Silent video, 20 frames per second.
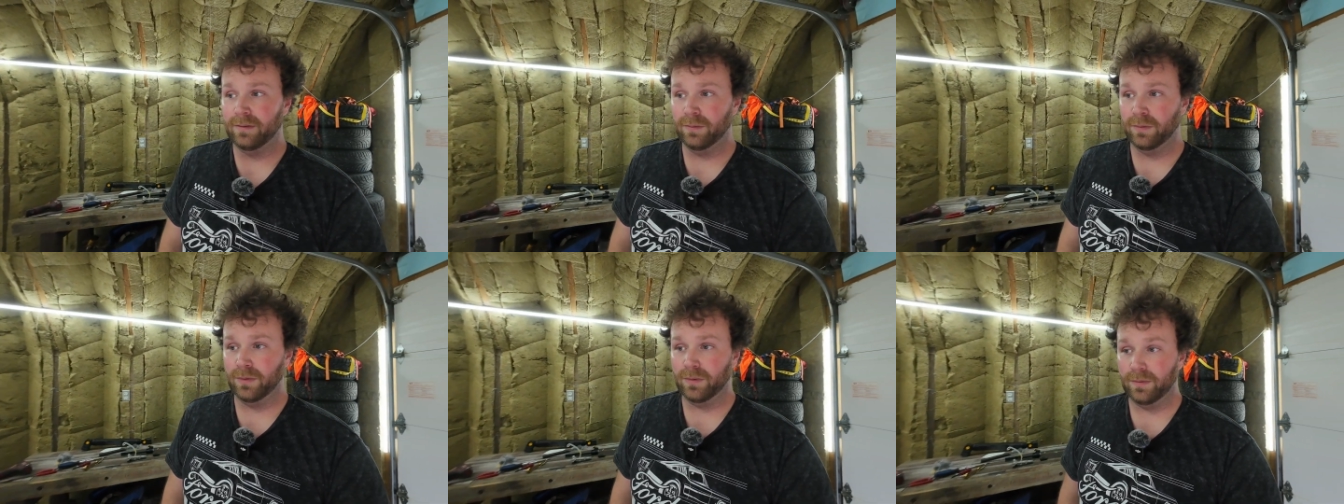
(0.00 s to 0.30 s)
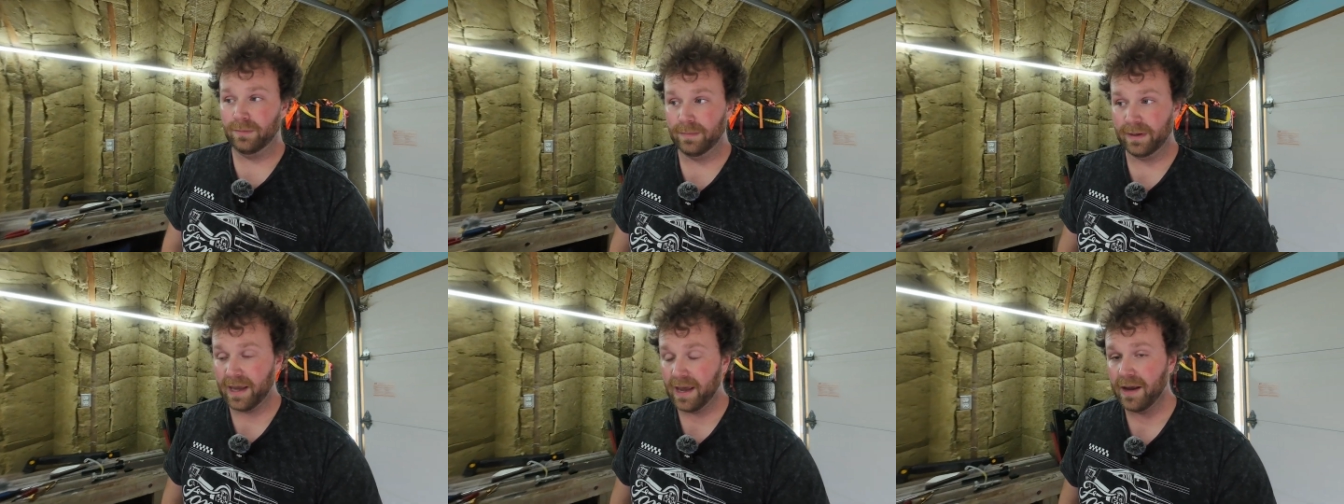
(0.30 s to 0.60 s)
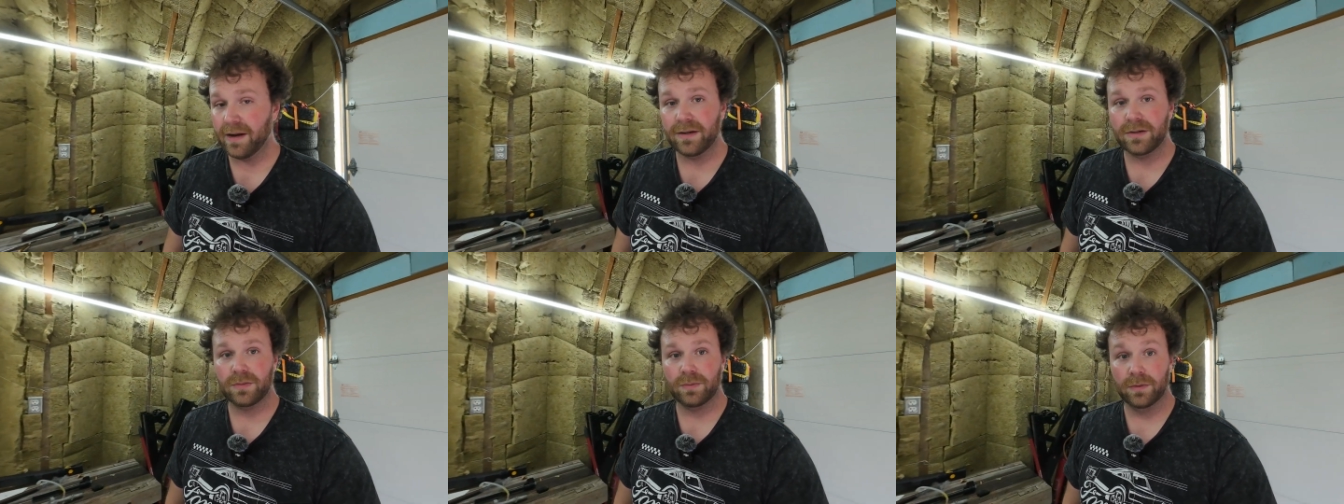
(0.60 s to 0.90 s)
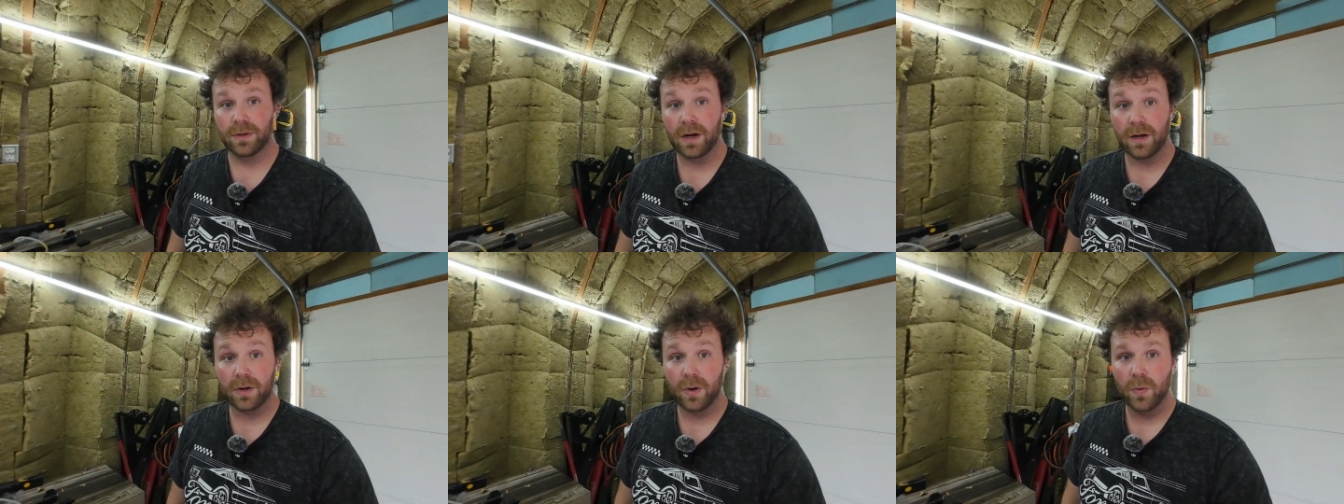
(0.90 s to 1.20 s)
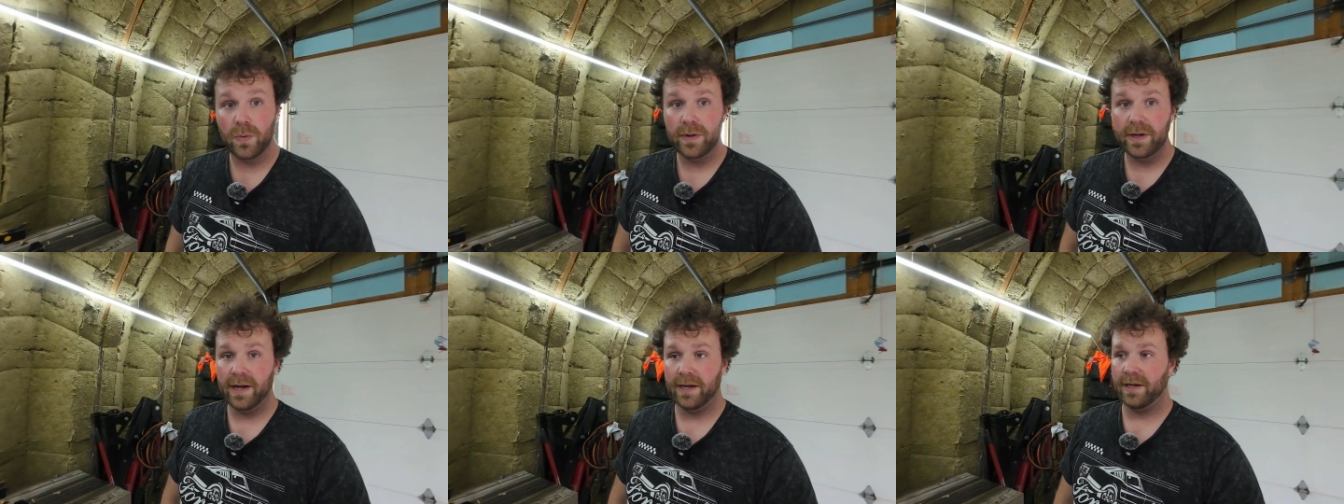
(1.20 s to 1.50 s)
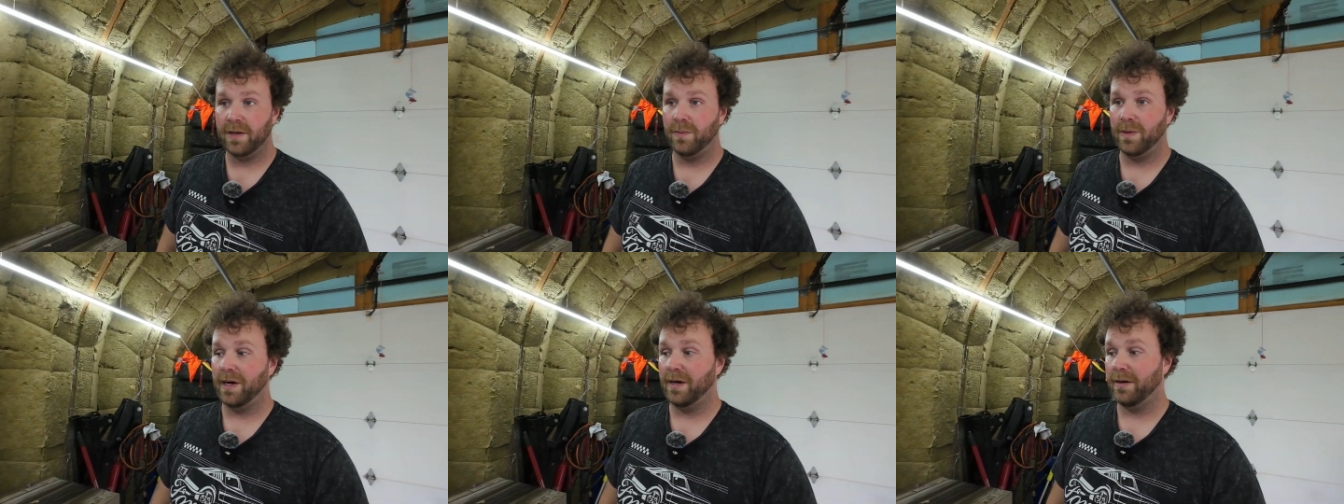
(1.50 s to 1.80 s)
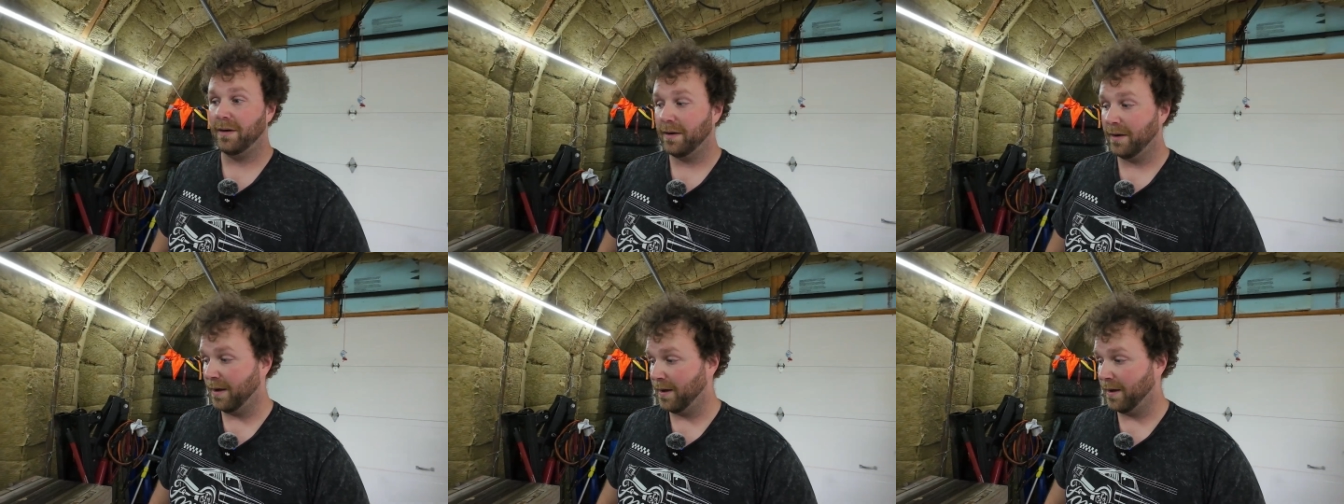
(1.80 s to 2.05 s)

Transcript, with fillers: We're, mechanics, we're not going anywhere.